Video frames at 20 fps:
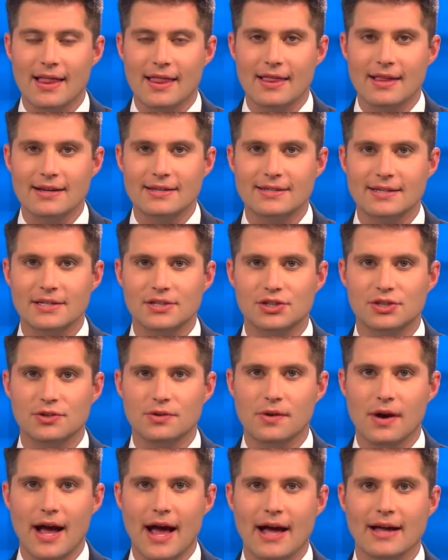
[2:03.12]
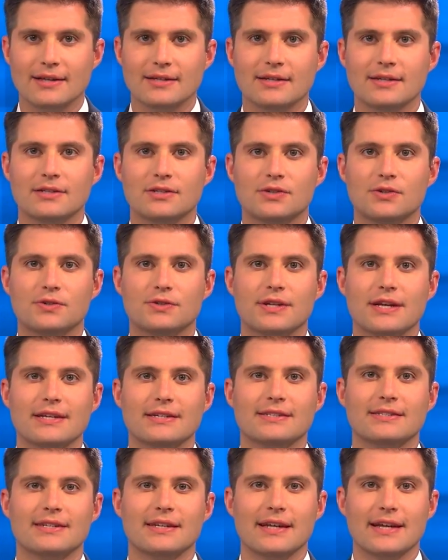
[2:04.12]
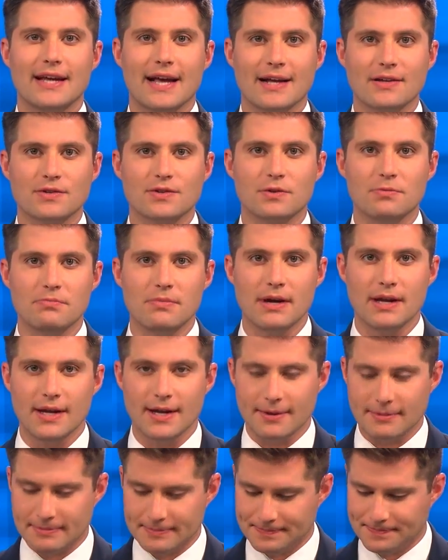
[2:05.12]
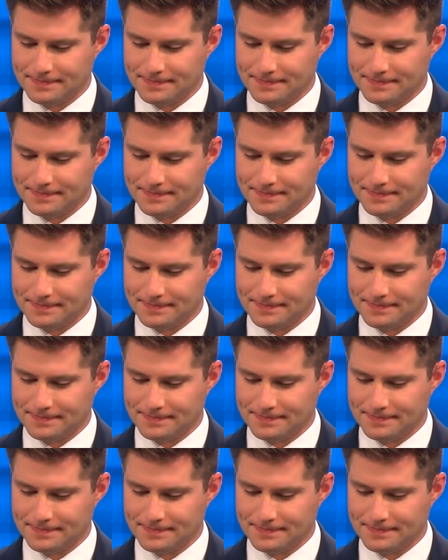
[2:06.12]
this issue at Tuesday's city council meeting.